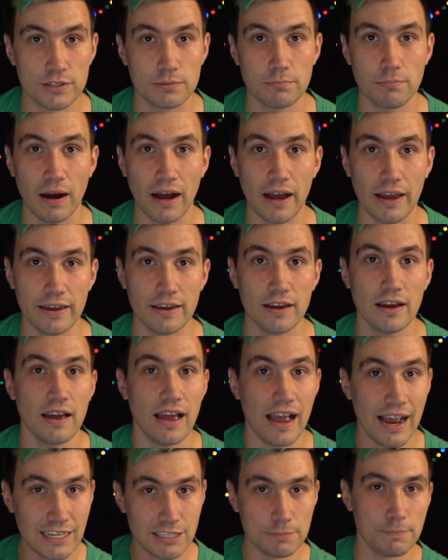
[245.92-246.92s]
my
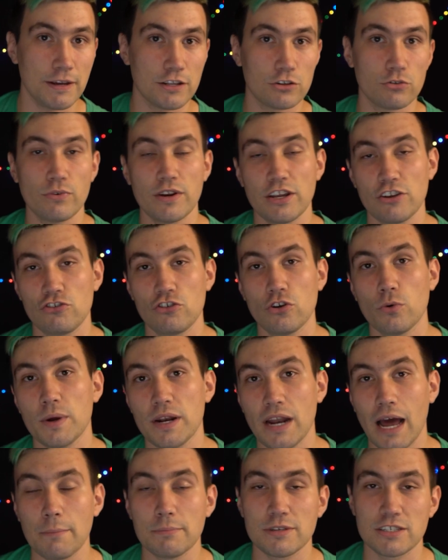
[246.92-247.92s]
aspect ratio
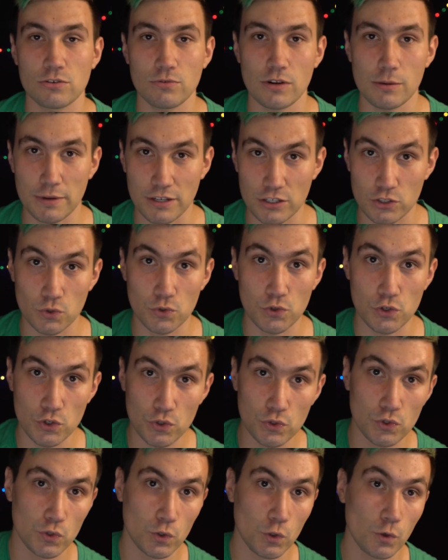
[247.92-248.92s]
when I'm streaming to
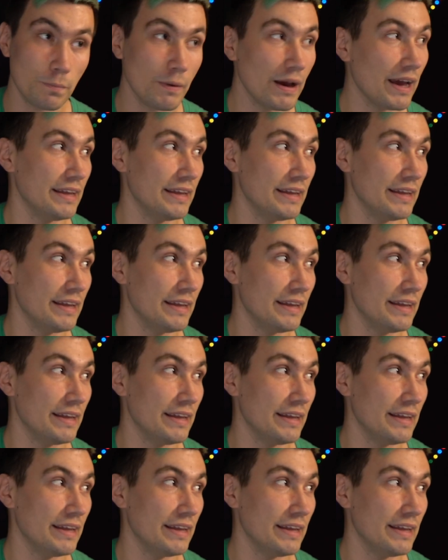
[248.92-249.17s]
YouTube